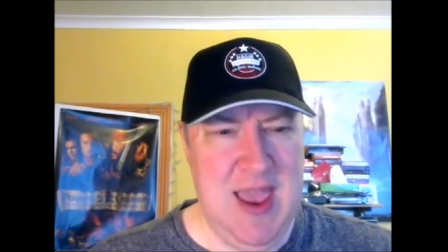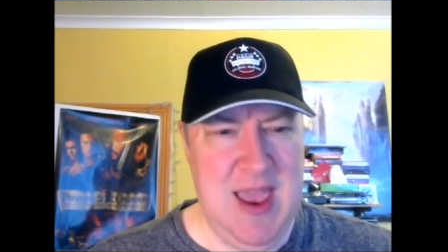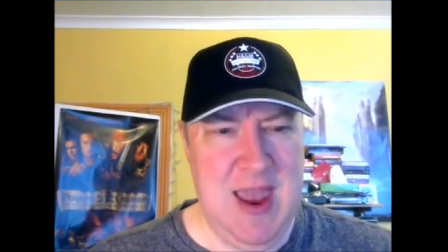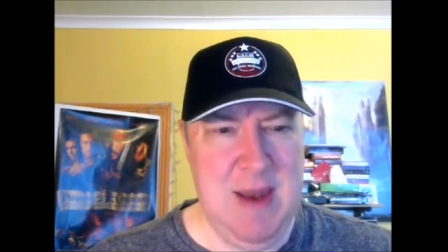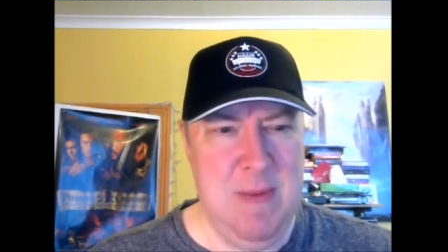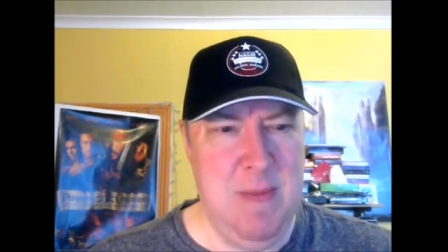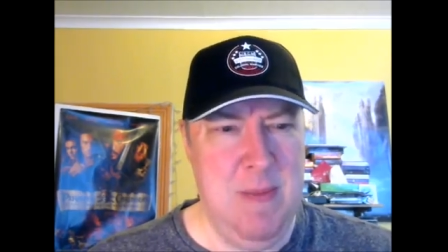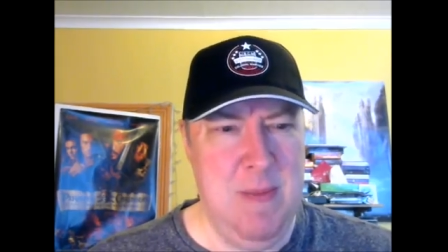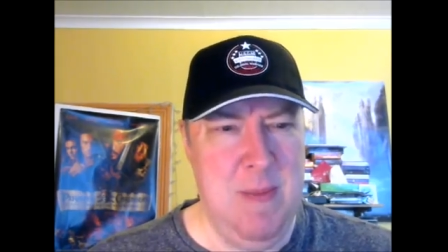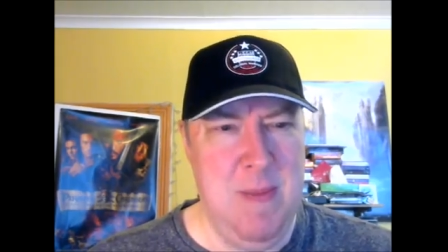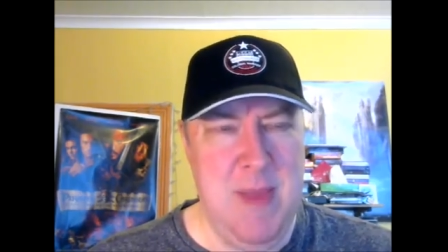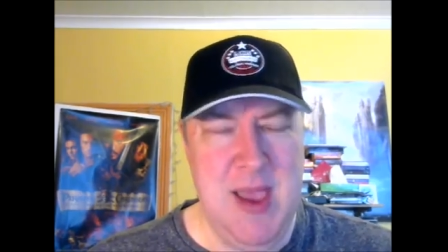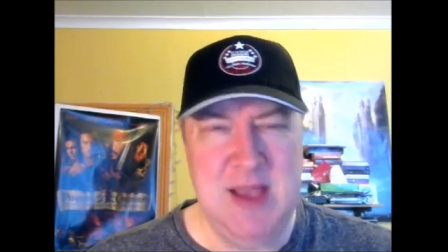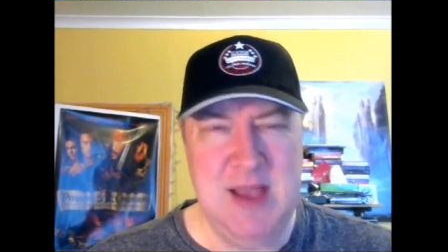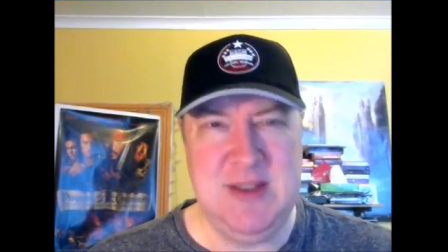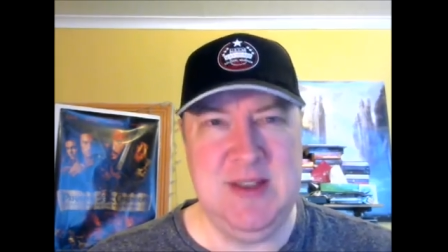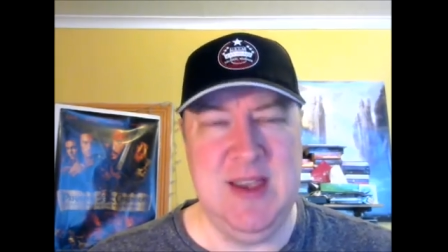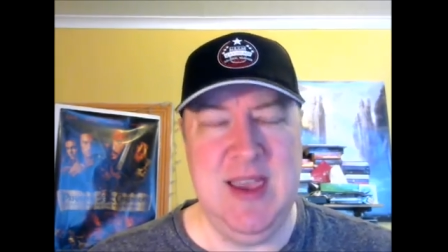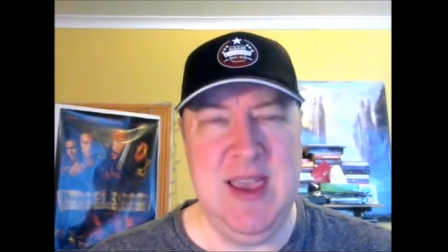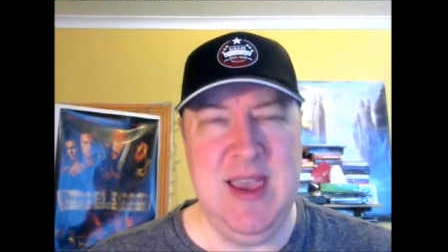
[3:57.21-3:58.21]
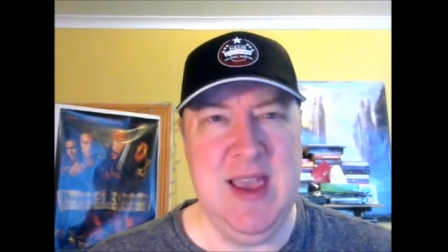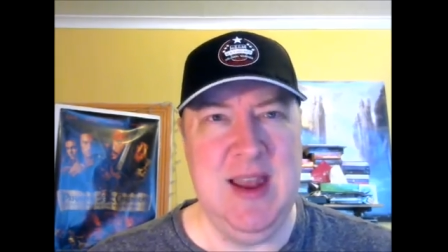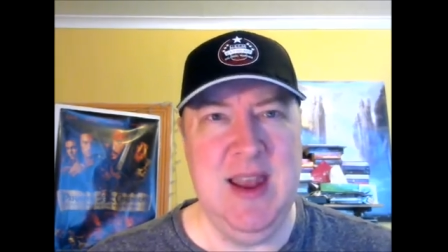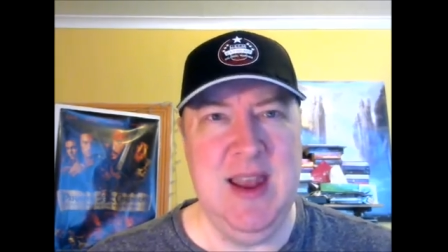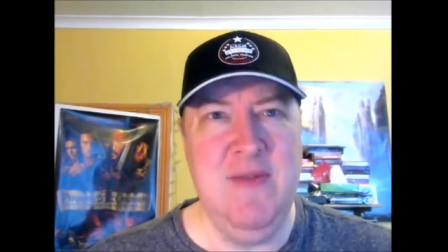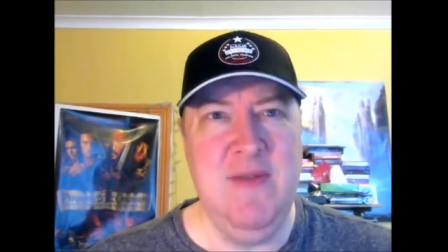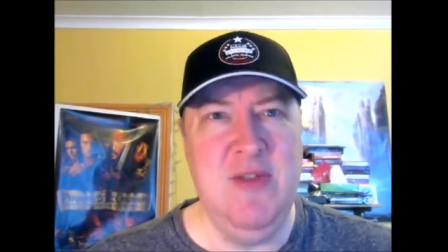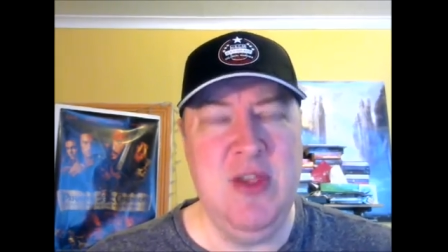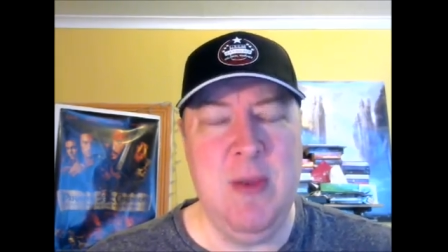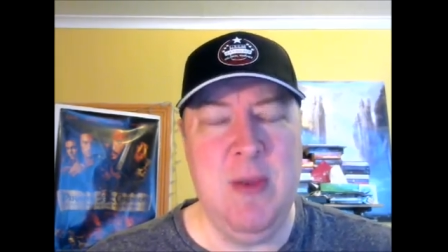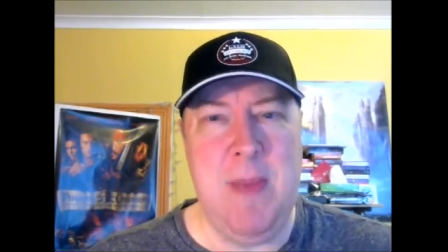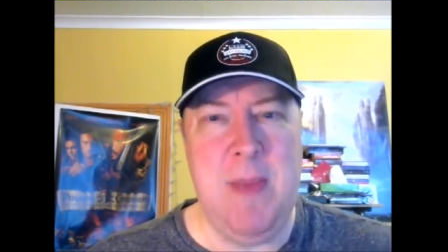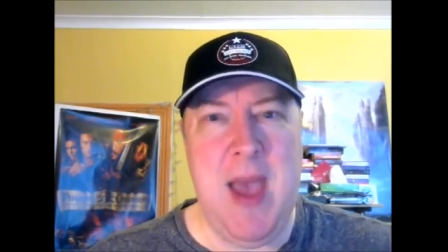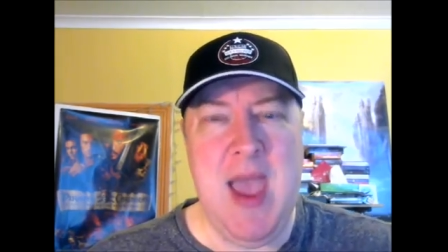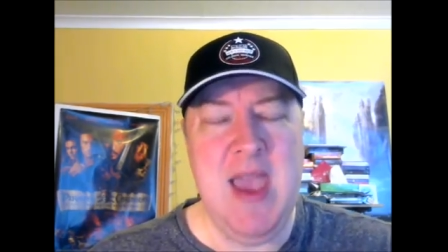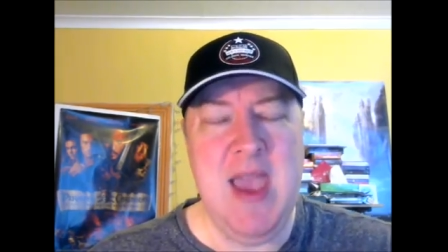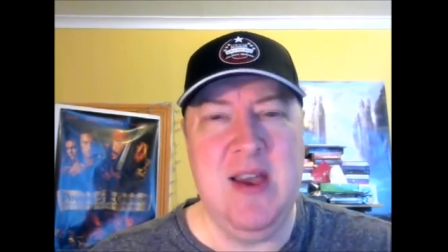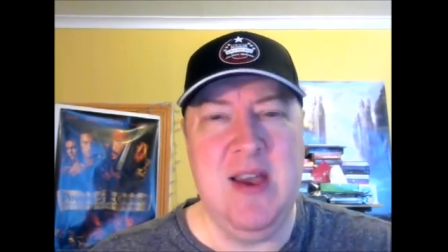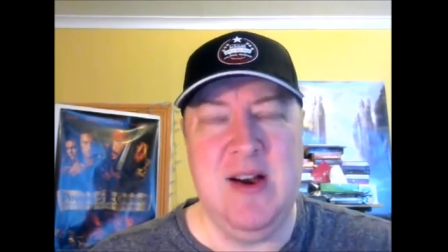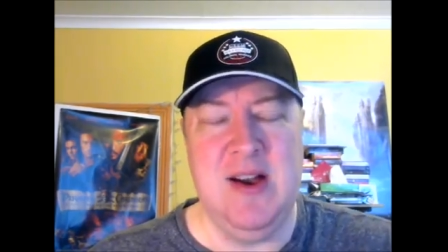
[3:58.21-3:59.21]
and messy, and even the
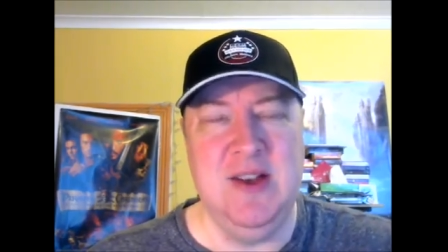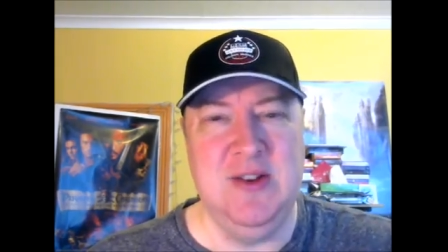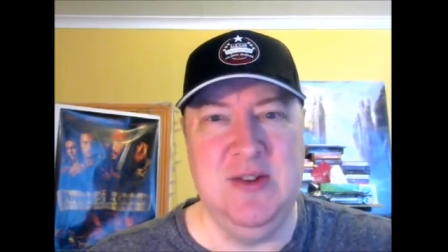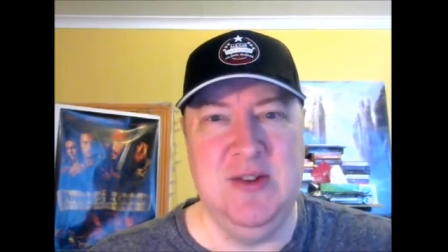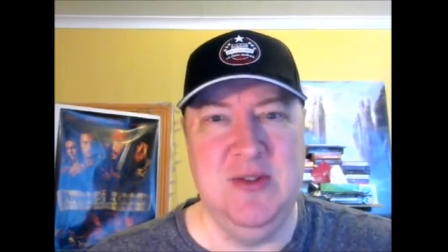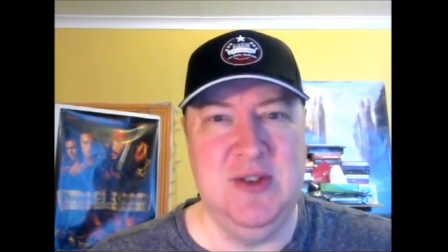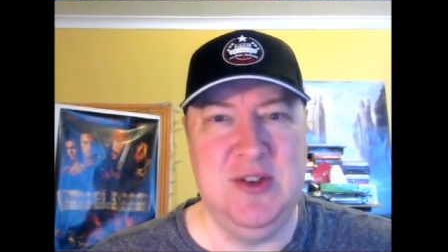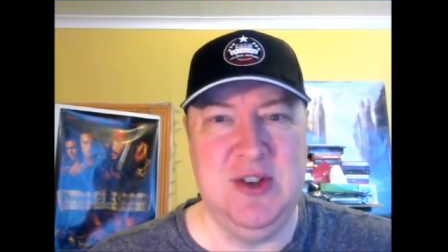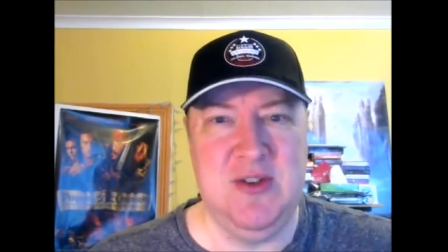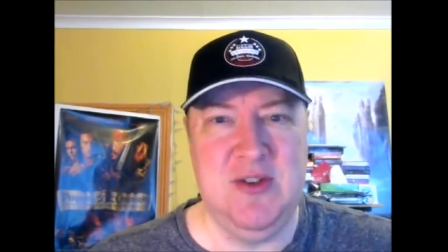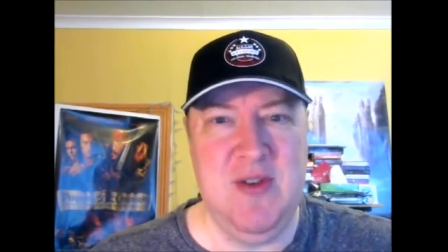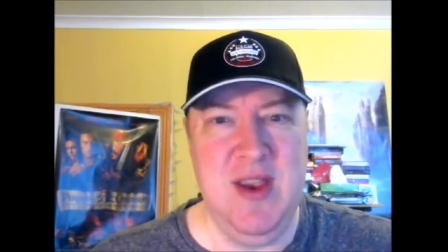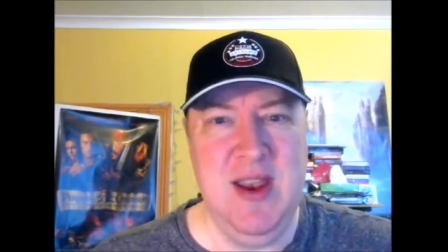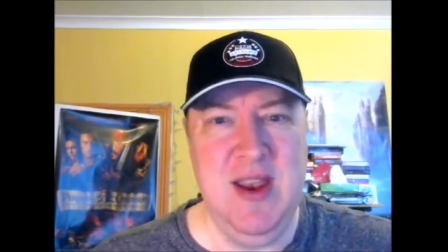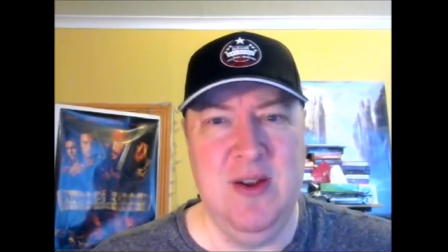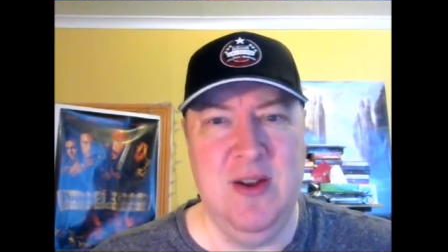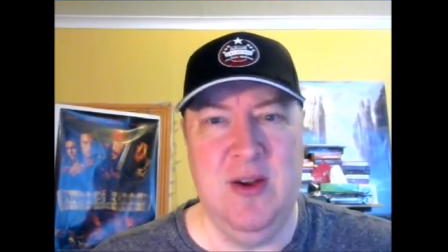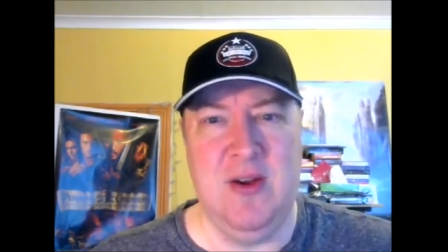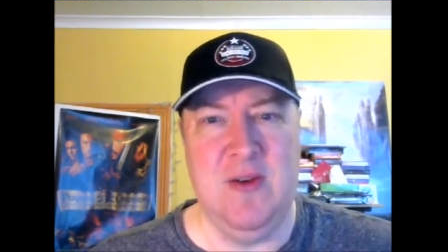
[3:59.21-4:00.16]
bad guys on the screen look